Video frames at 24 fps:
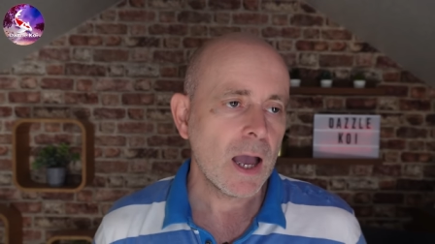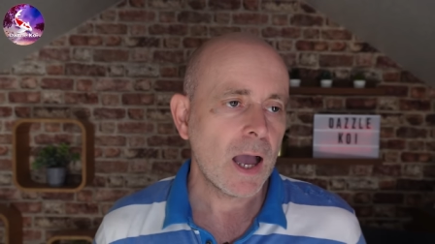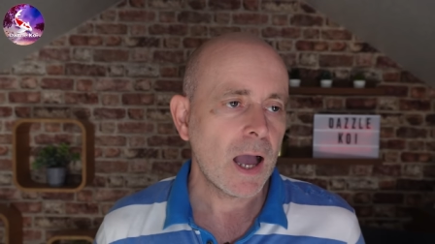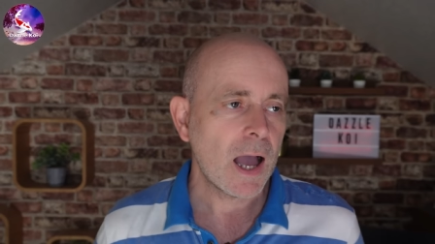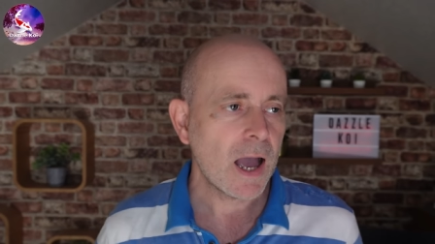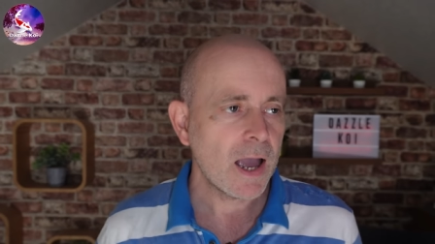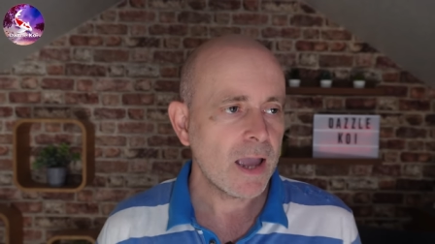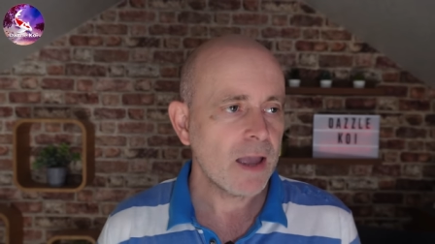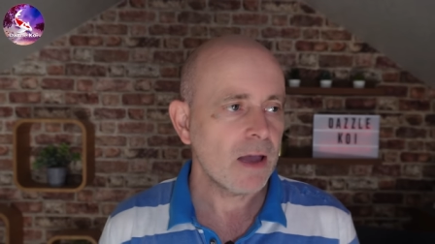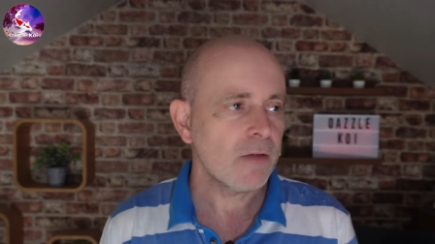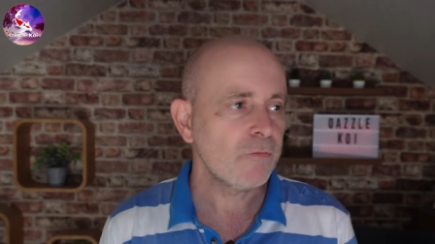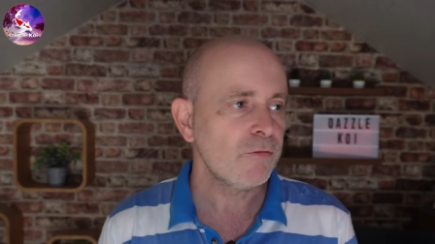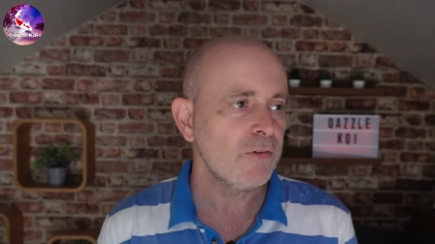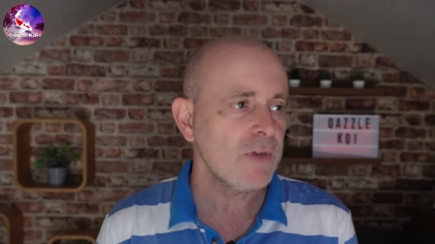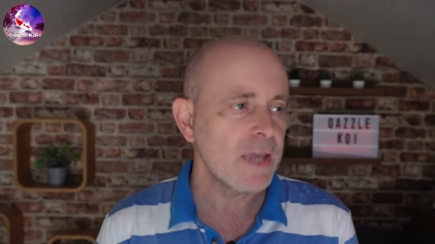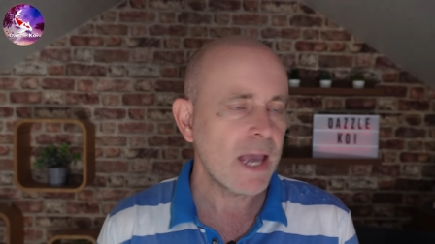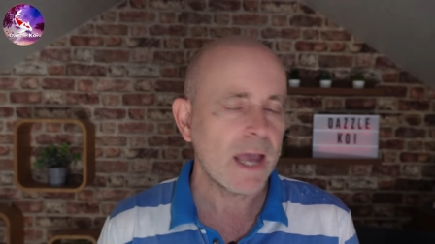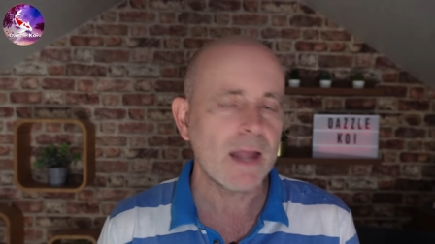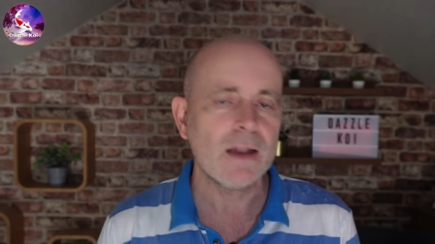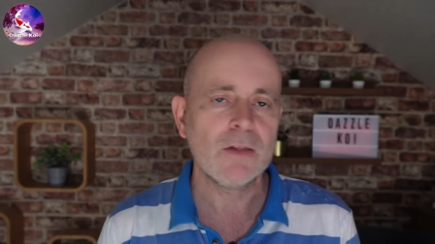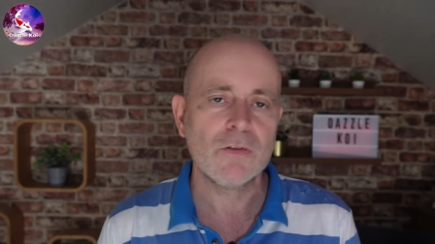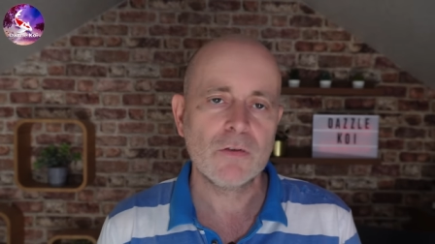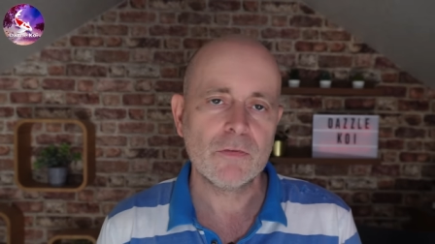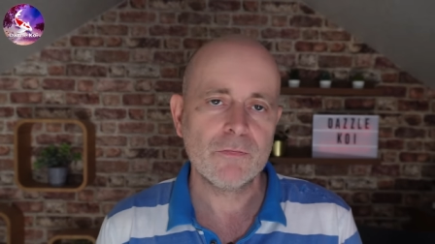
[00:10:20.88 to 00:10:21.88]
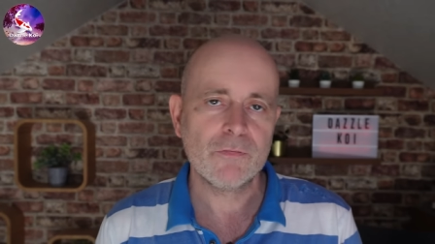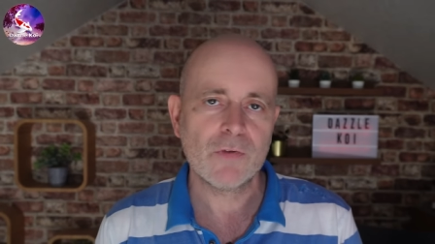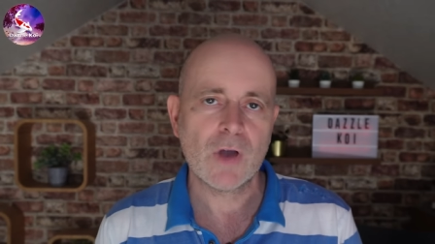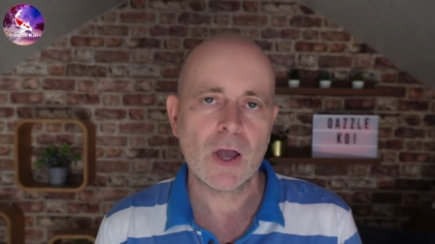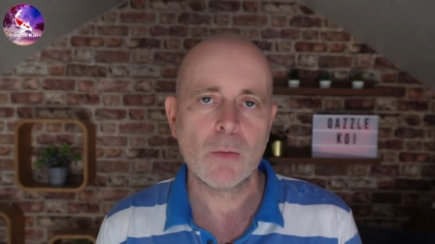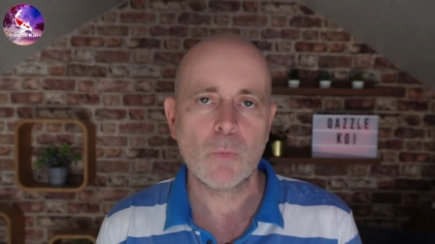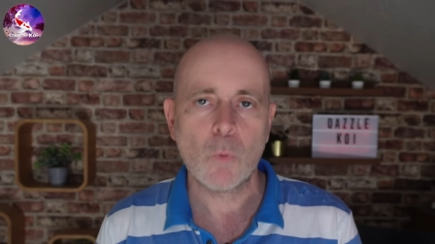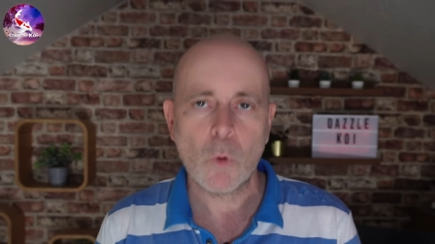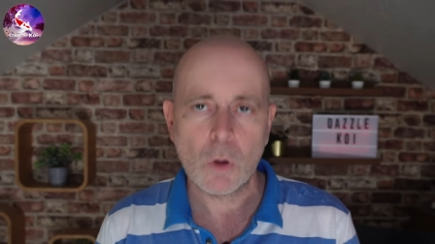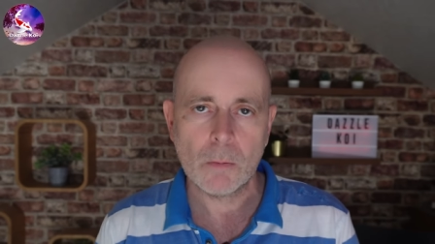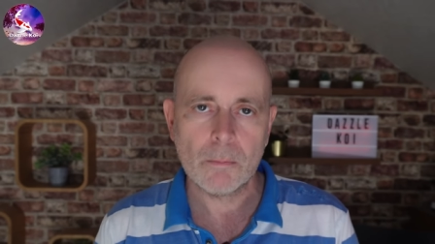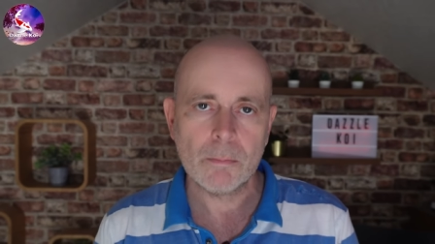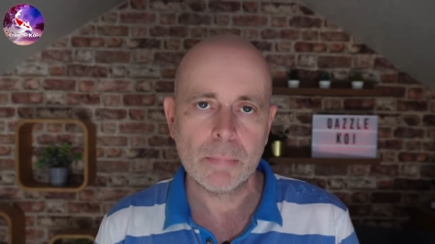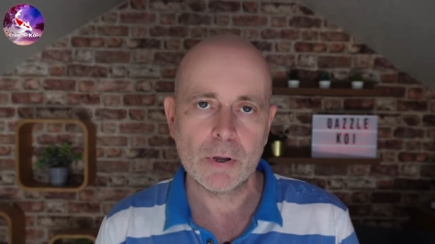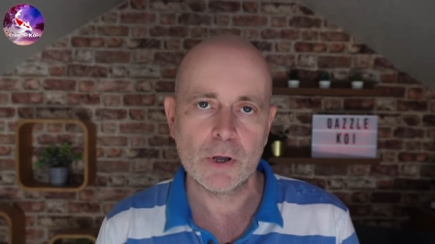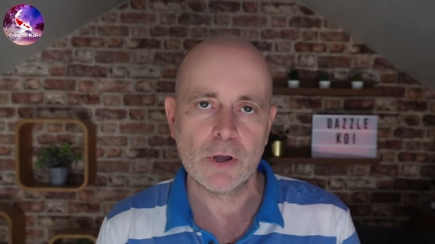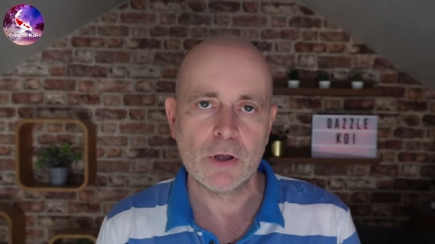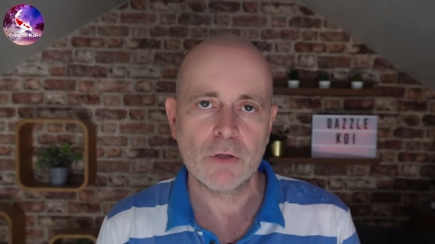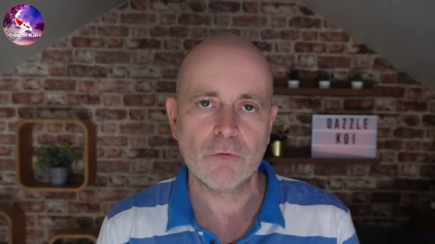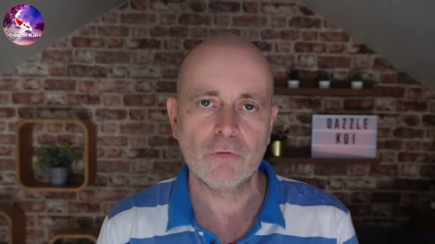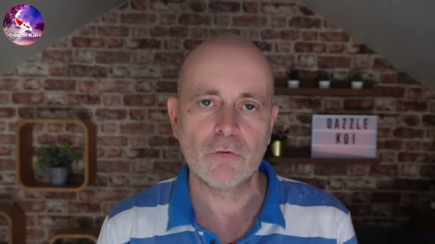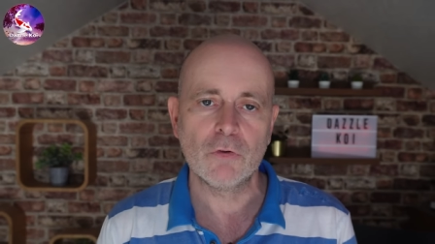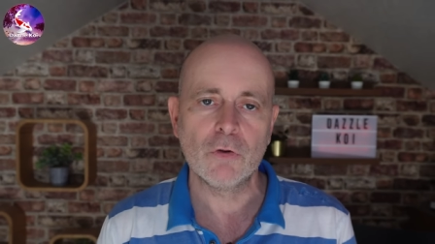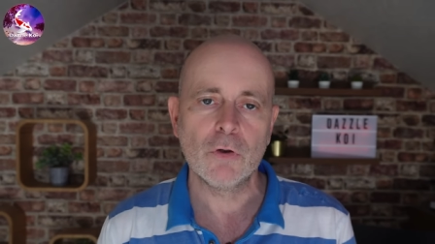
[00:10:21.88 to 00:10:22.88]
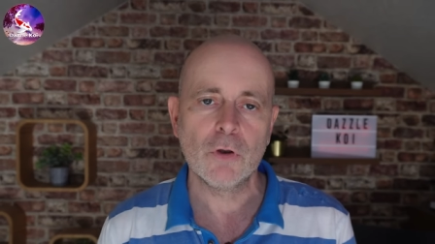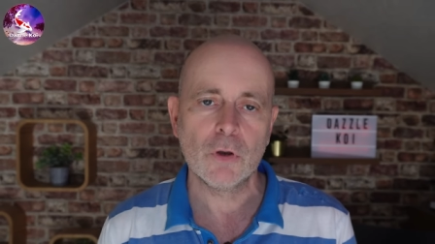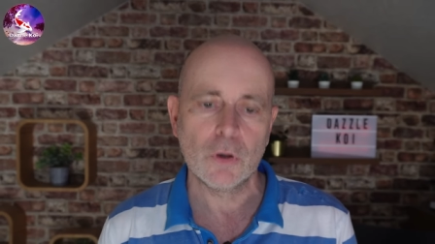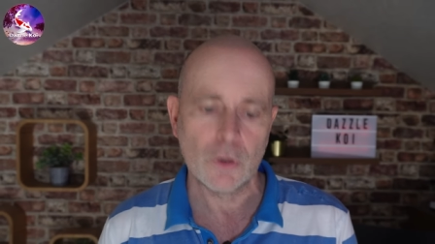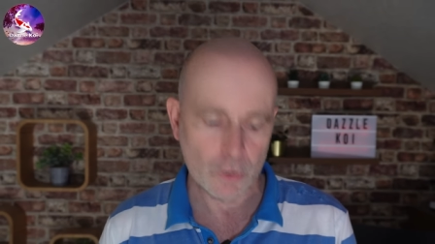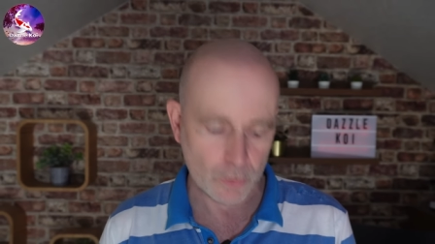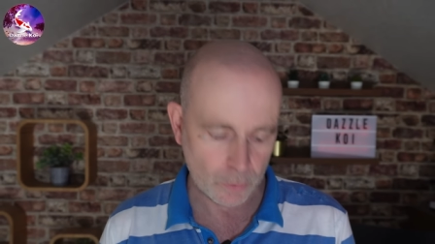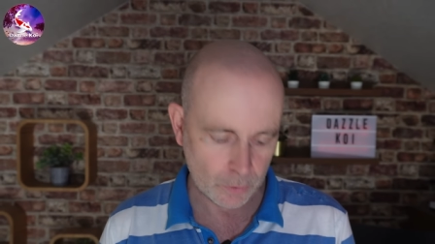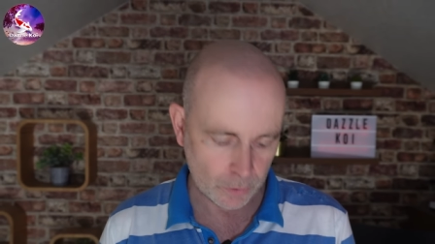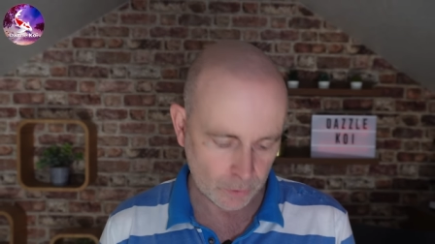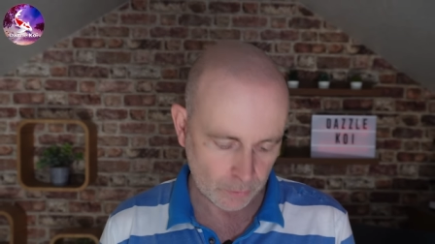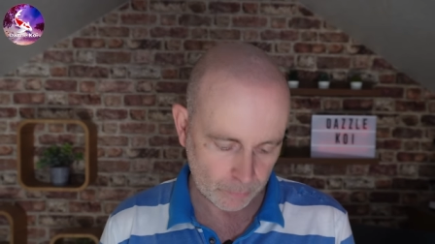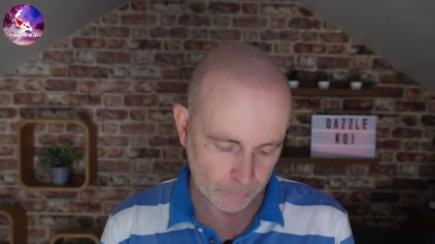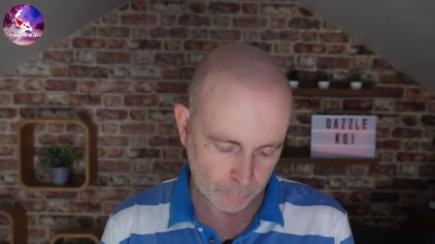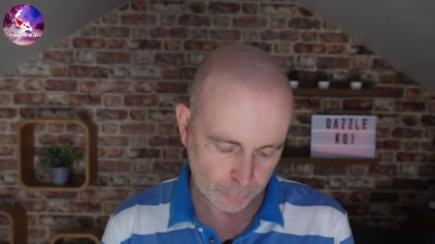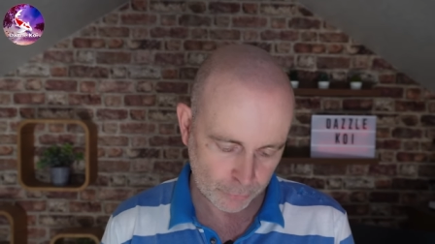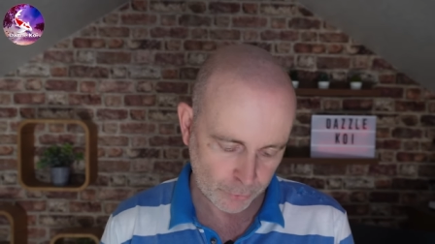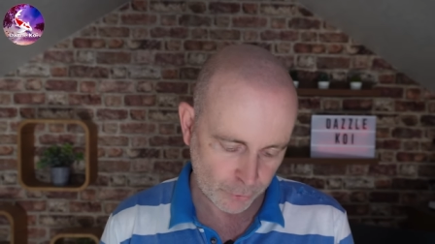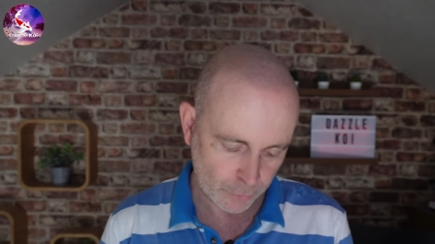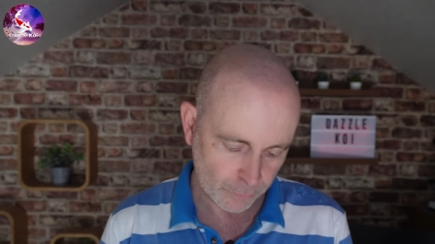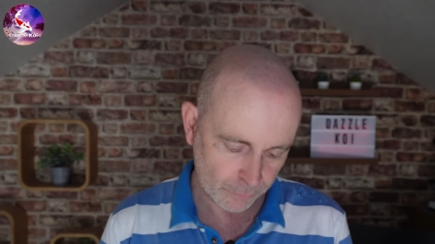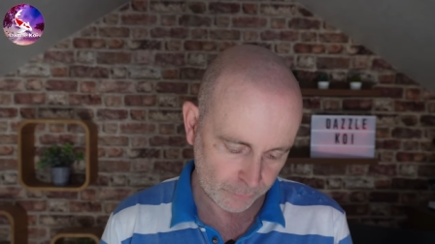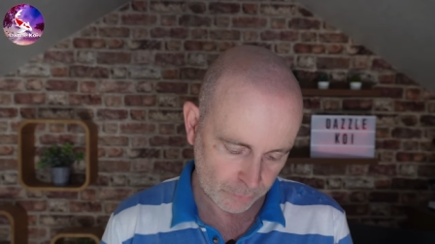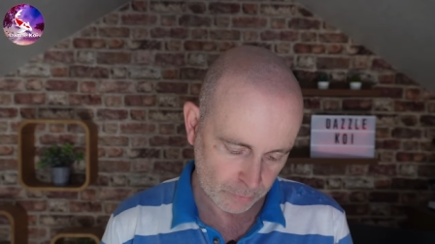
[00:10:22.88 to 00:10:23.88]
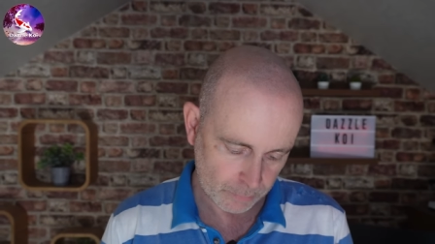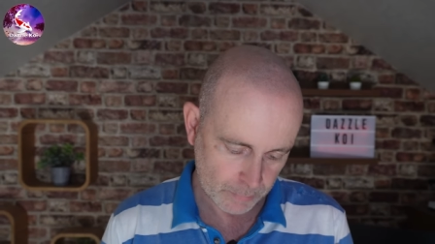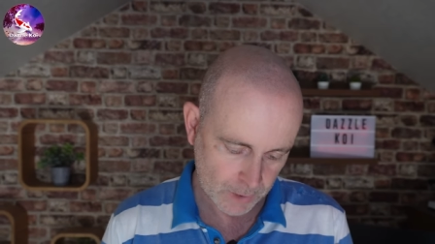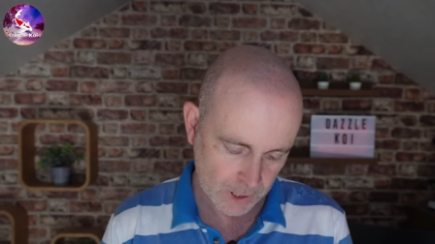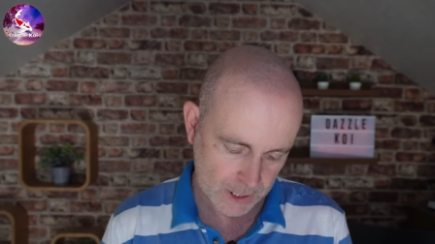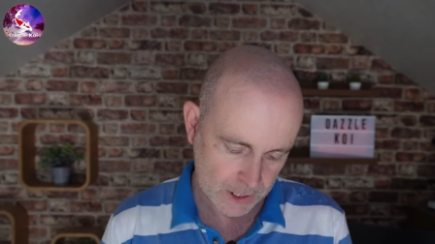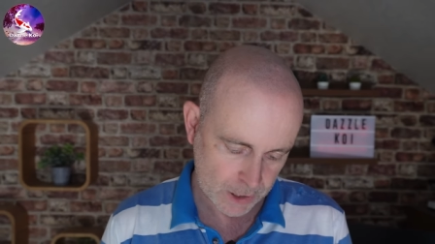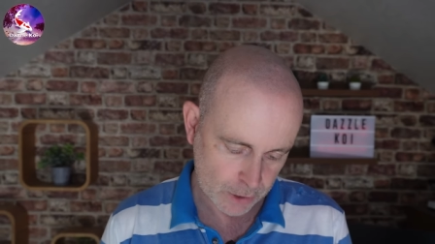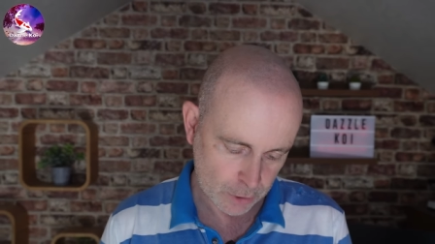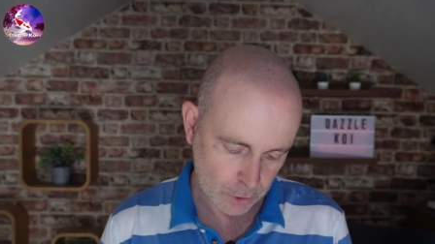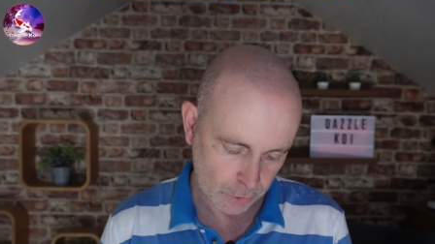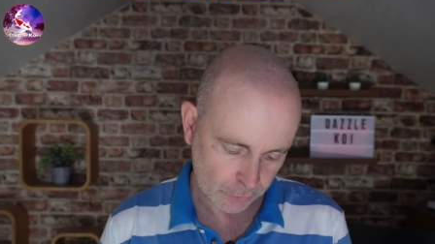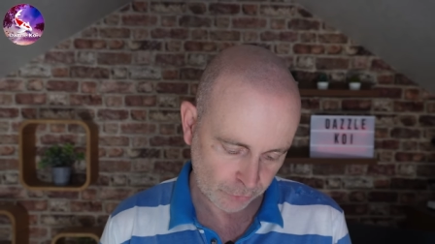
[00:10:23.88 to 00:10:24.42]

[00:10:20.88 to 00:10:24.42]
I have yet to find one person who can prove to me